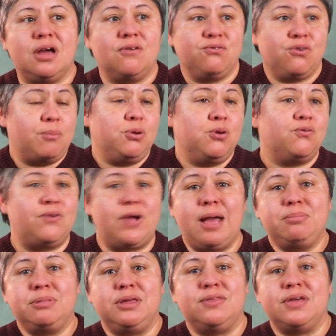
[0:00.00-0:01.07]
from your
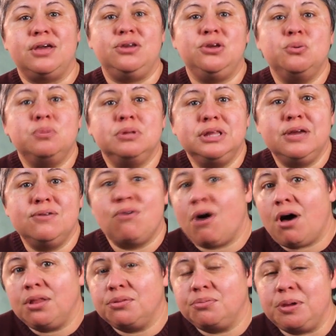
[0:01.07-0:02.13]
family that you believe
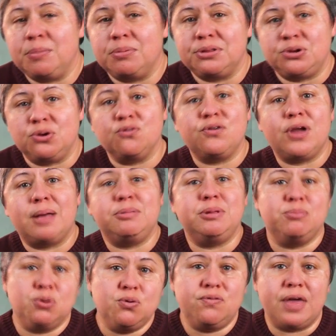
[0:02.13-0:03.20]
all the people in your family
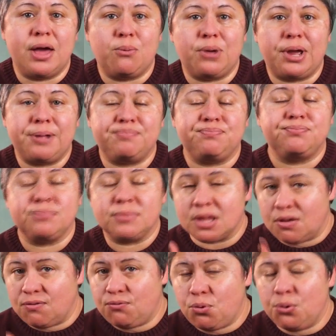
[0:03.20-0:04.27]
move that way?
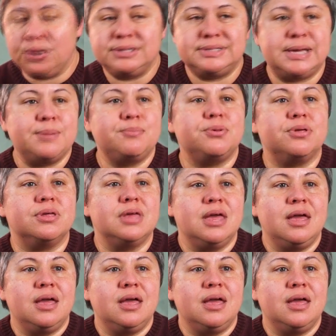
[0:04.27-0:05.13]
For example,